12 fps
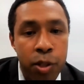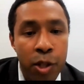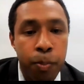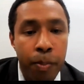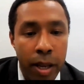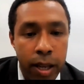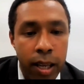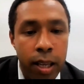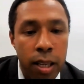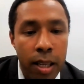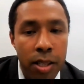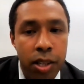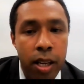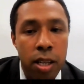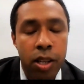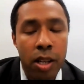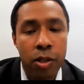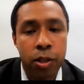speaking is an
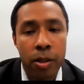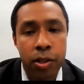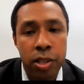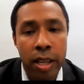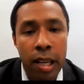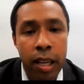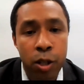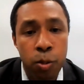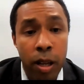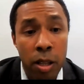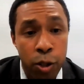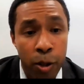essential skill as well.